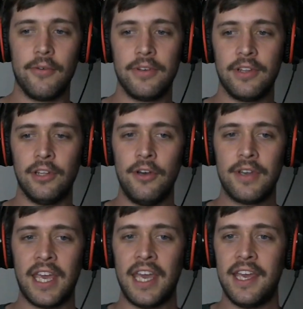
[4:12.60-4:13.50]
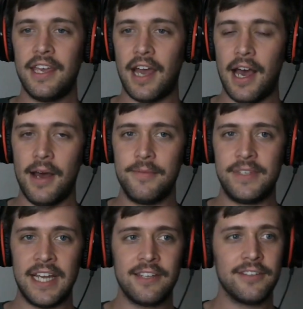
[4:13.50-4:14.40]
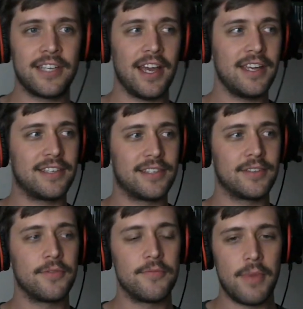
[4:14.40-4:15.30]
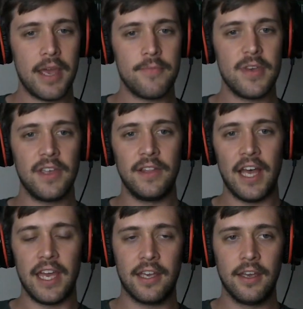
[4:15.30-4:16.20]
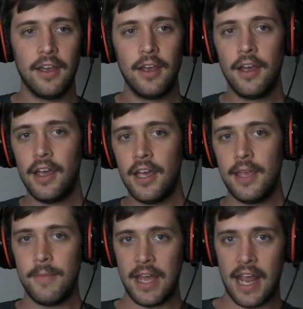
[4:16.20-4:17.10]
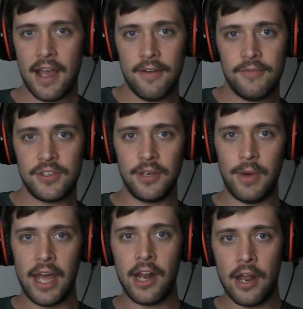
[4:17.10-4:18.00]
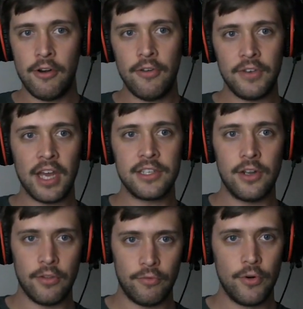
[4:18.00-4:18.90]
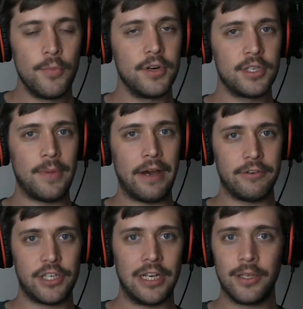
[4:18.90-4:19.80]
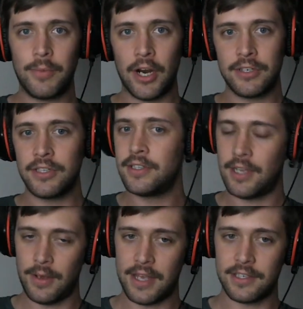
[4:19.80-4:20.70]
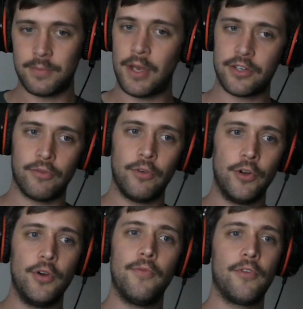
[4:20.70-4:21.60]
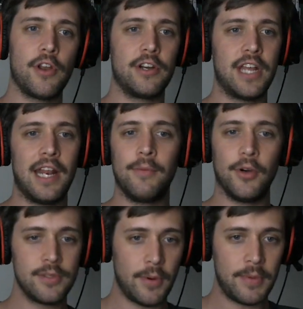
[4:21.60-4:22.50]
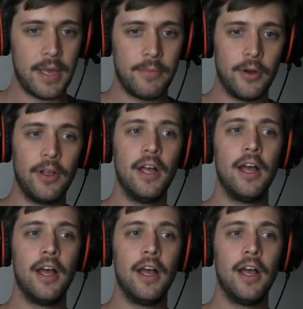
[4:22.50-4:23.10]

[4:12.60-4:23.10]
Low key, Daniel Tice might be like, he might have some. I don't know if you guys know the rumors about Chandler Parsons, how he has a special room for entertaining multiple people.